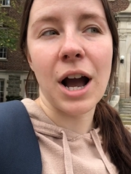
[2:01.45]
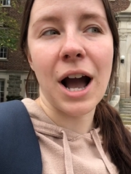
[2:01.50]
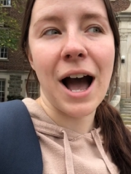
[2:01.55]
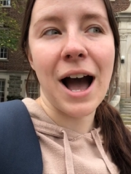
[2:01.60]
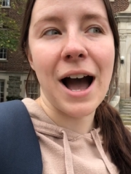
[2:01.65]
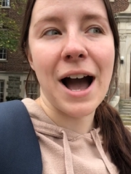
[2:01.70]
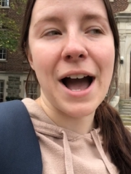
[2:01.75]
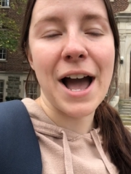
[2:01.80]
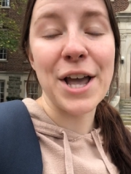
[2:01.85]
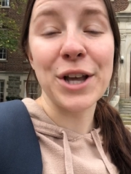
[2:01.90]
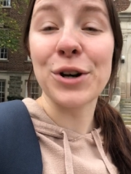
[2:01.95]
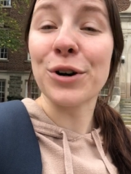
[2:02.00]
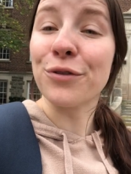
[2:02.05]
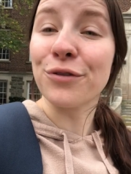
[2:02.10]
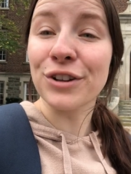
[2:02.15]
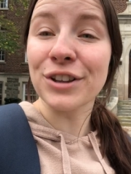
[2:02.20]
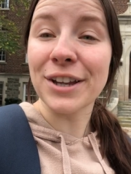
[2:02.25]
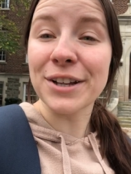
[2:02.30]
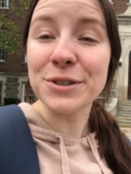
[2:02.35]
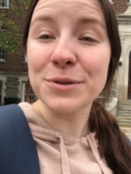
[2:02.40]
I go
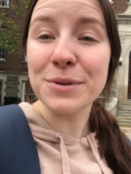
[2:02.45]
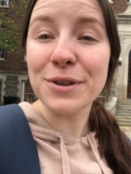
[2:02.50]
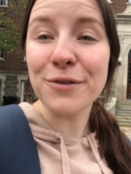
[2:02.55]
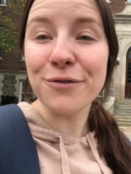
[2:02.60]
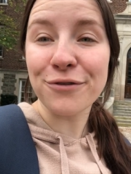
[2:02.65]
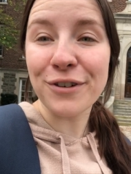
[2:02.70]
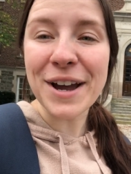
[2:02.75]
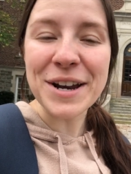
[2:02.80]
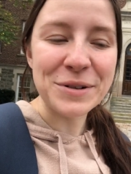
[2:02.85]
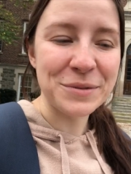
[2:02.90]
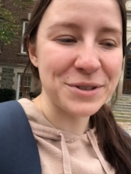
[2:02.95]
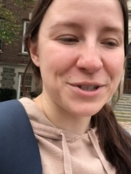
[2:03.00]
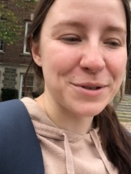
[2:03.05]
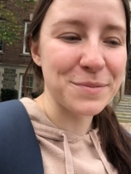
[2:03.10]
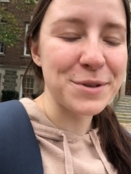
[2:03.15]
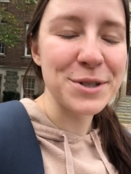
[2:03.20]
for lunch with a friend, which I'm